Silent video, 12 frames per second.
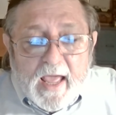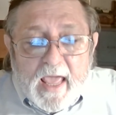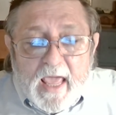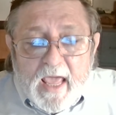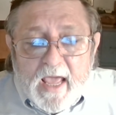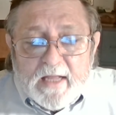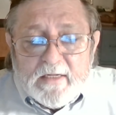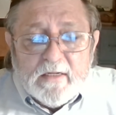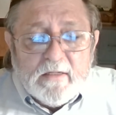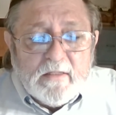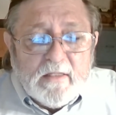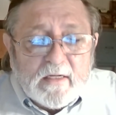and
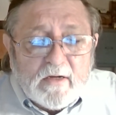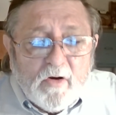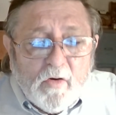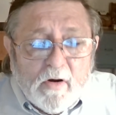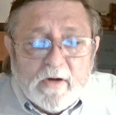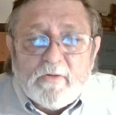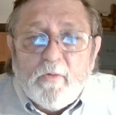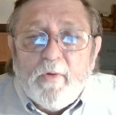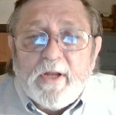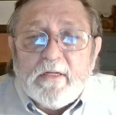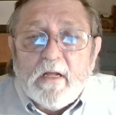the court went